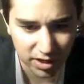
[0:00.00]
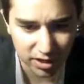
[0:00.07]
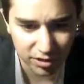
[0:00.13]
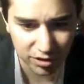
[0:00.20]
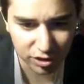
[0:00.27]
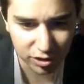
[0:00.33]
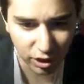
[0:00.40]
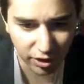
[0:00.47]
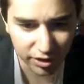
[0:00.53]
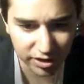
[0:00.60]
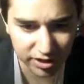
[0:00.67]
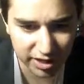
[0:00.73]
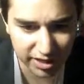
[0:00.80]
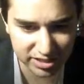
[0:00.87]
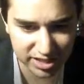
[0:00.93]
The
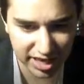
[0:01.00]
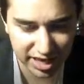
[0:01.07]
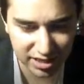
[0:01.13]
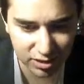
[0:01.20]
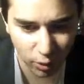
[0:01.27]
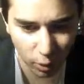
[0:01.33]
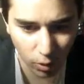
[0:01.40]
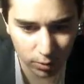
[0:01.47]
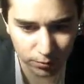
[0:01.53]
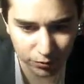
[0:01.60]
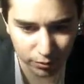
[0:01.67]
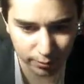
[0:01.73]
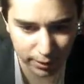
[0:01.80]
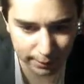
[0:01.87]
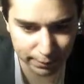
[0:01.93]
guardian had taken the orb
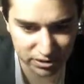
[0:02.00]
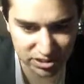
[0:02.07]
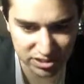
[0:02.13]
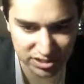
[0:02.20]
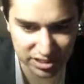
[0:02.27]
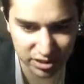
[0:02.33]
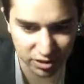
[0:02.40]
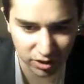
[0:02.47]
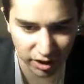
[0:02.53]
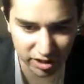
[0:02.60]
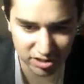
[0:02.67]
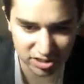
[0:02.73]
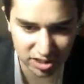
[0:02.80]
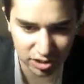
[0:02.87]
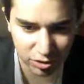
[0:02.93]
from me, but still,
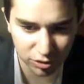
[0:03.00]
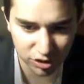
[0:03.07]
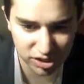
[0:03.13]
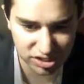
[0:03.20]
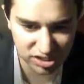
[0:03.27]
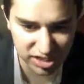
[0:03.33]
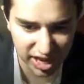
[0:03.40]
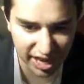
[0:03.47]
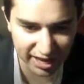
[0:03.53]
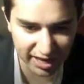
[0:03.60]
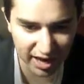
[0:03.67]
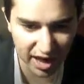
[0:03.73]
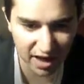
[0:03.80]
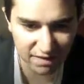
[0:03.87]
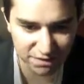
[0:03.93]
until this day,
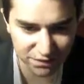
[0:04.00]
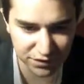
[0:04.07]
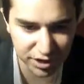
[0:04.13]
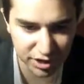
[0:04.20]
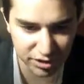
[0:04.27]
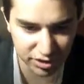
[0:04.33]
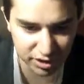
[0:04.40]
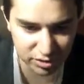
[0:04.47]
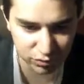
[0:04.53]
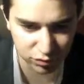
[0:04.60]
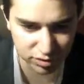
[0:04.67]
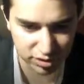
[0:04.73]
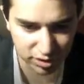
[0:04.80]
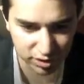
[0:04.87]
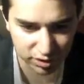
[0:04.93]
I fear its
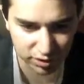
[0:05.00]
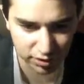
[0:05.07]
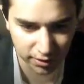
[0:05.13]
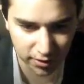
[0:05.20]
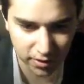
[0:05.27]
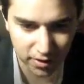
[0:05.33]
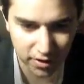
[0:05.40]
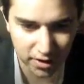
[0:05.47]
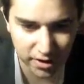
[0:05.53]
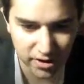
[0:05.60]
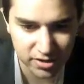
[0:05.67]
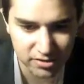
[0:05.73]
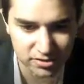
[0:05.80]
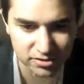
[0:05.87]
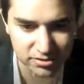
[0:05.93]
return.
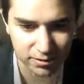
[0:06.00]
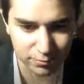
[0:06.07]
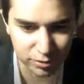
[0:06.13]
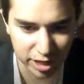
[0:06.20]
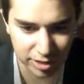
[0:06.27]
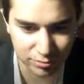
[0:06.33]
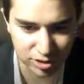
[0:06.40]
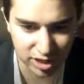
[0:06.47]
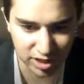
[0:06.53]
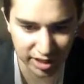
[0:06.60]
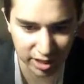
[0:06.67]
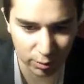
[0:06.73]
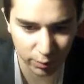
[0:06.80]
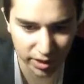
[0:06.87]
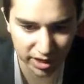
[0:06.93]
Sometimes I lay
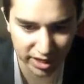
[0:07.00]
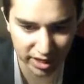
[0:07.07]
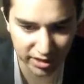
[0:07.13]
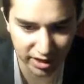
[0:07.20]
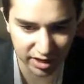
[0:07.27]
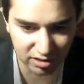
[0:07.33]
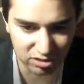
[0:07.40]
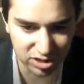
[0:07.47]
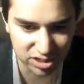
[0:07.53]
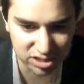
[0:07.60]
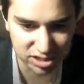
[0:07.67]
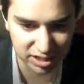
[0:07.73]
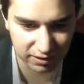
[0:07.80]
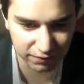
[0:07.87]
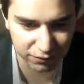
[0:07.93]
awake at night
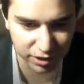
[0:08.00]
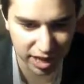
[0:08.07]
listening for the